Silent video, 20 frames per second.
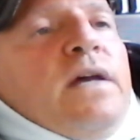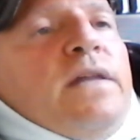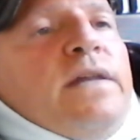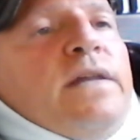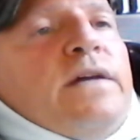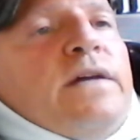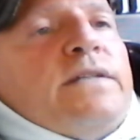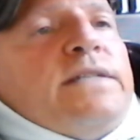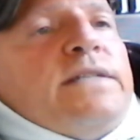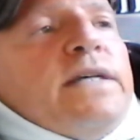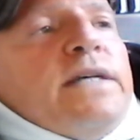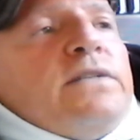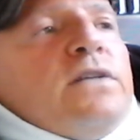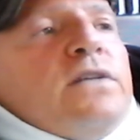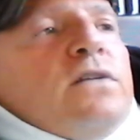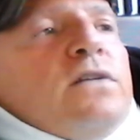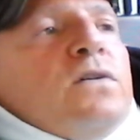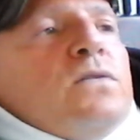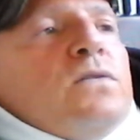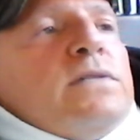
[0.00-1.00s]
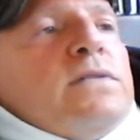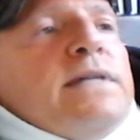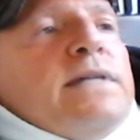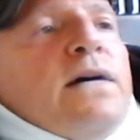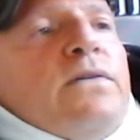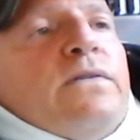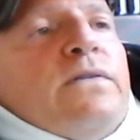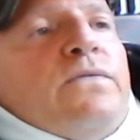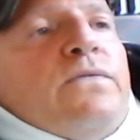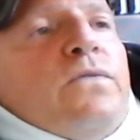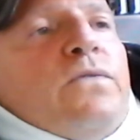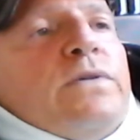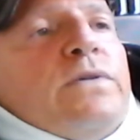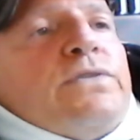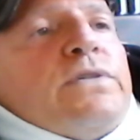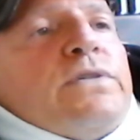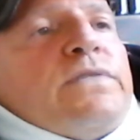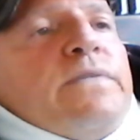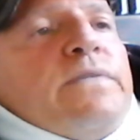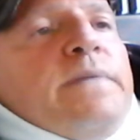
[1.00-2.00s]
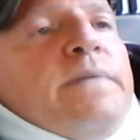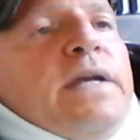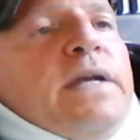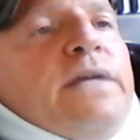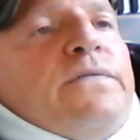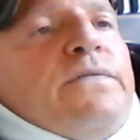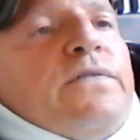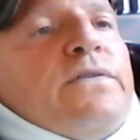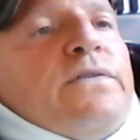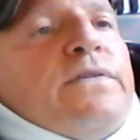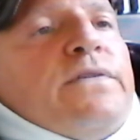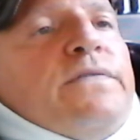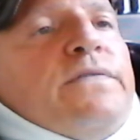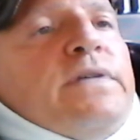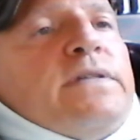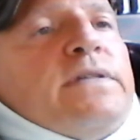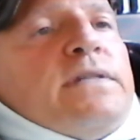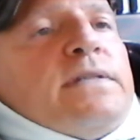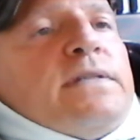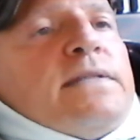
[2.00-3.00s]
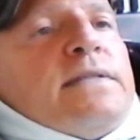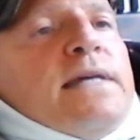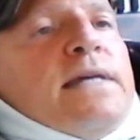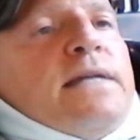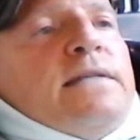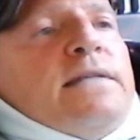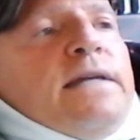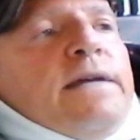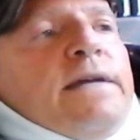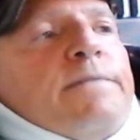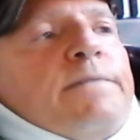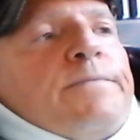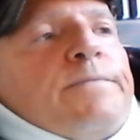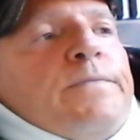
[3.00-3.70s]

They are set to close down the fortress from any further visits that day,